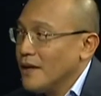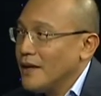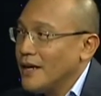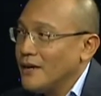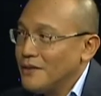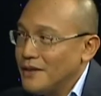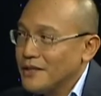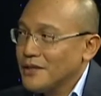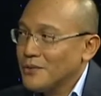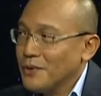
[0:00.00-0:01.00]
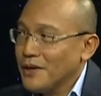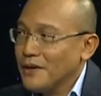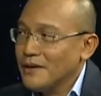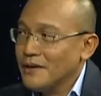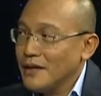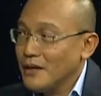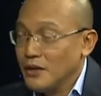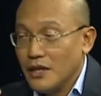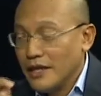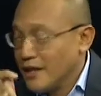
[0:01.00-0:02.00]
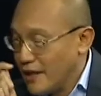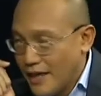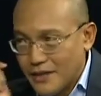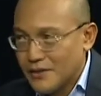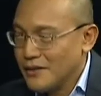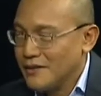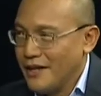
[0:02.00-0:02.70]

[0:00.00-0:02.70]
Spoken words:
Now, this is where you got to get hats